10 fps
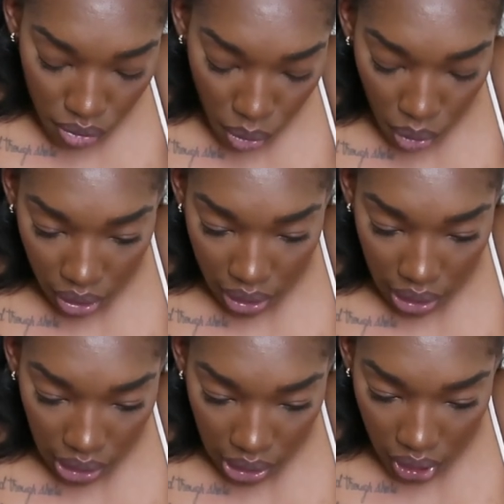
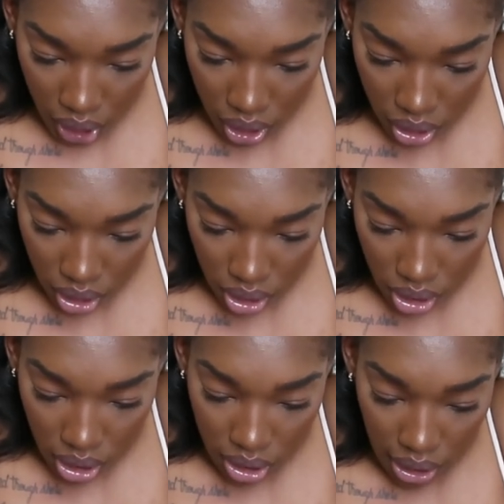for
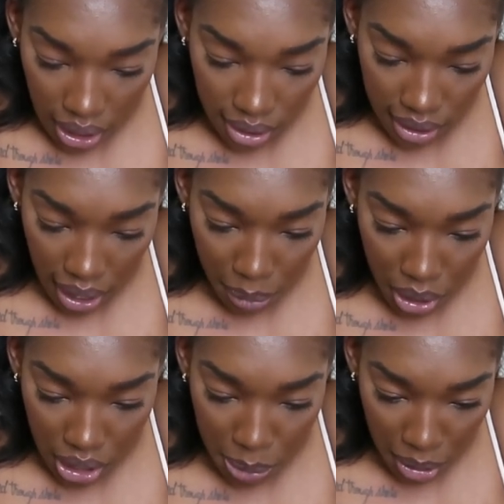the dates that
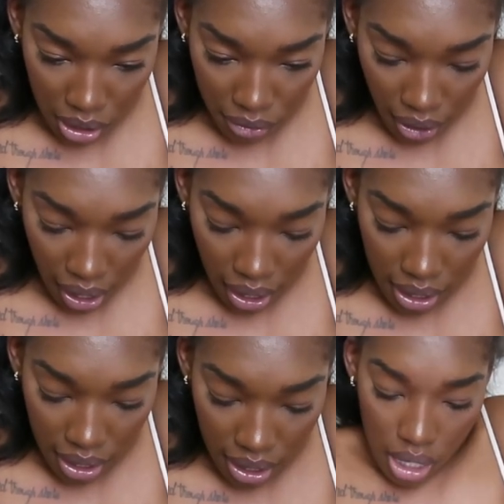we
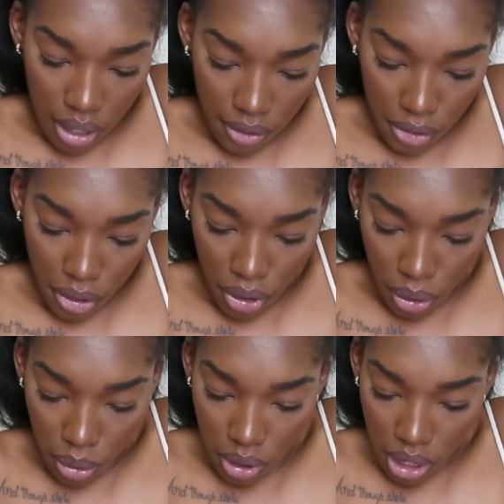specified. And for
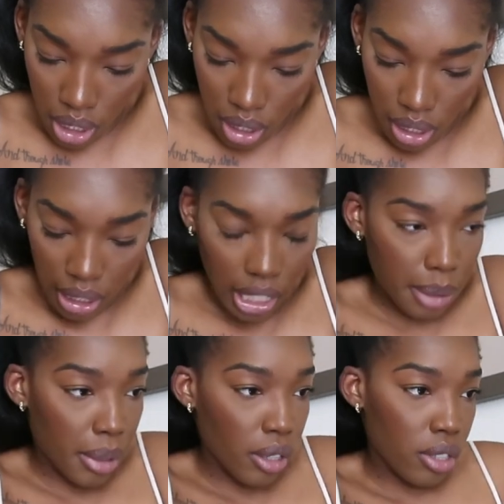the hotel, it
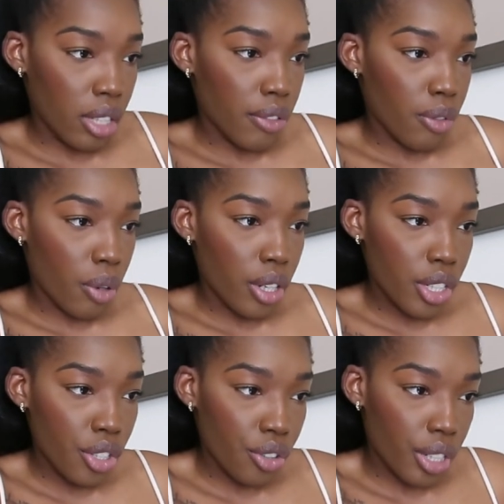came out to
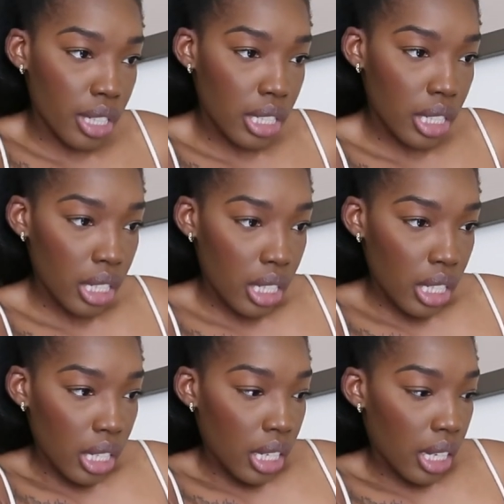
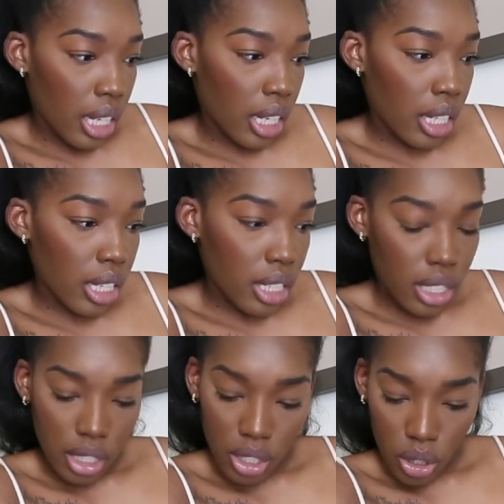
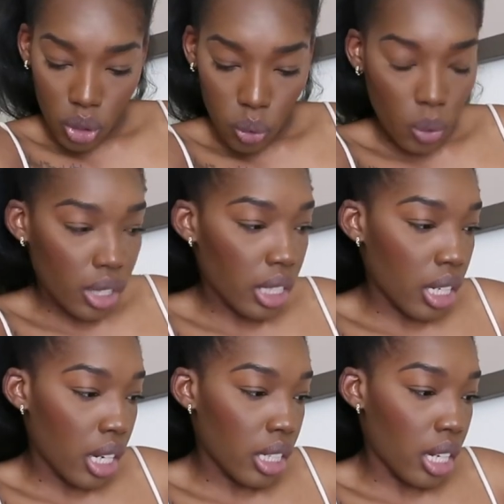
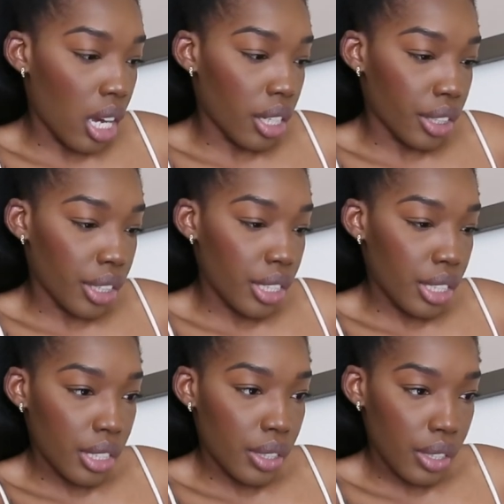
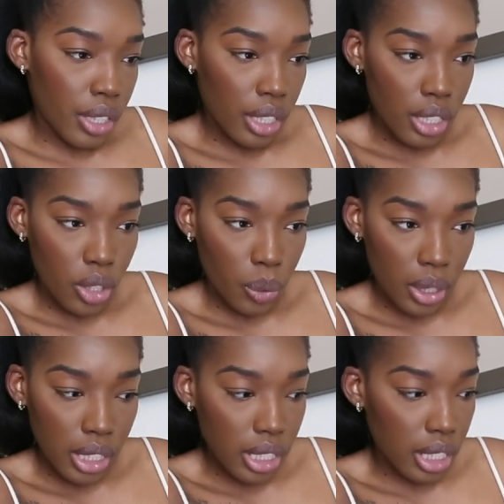
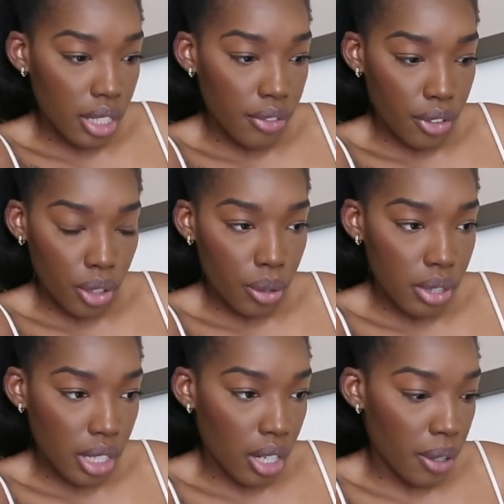$429.20 for the
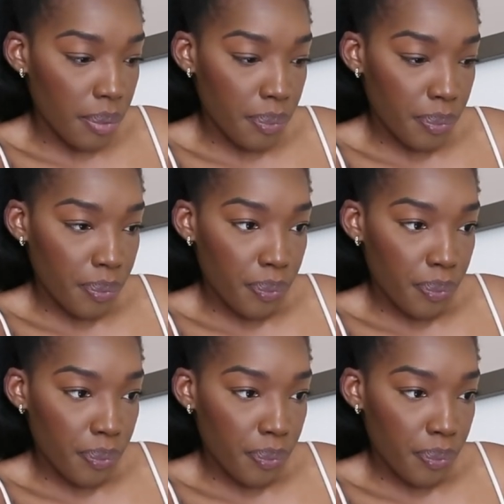hotel.